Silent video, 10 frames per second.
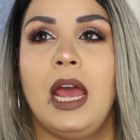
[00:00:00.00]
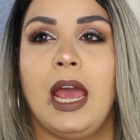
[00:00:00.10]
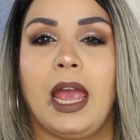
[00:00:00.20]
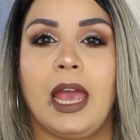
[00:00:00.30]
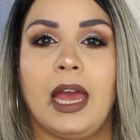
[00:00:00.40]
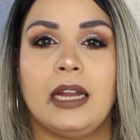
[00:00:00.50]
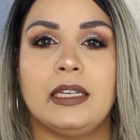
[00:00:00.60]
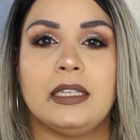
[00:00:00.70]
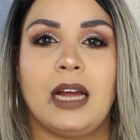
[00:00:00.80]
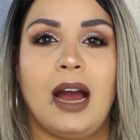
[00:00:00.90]

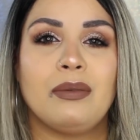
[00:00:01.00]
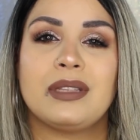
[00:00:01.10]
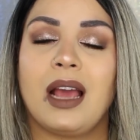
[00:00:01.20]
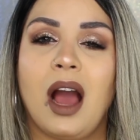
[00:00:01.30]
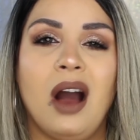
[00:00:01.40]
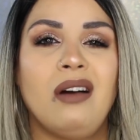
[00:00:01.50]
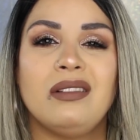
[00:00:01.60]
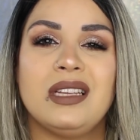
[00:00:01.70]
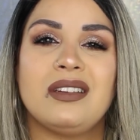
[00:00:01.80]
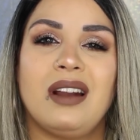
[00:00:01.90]
And I was like,
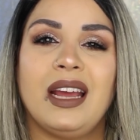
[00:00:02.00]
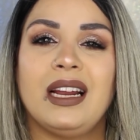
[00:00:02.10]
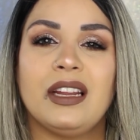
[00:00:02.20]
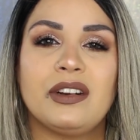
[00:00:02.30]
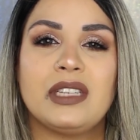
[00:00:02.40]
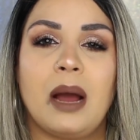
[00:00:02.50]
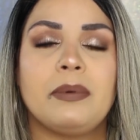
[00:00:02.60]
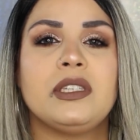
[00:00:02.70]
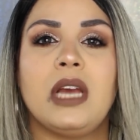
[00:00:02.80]
oh, these are like glitter toppers.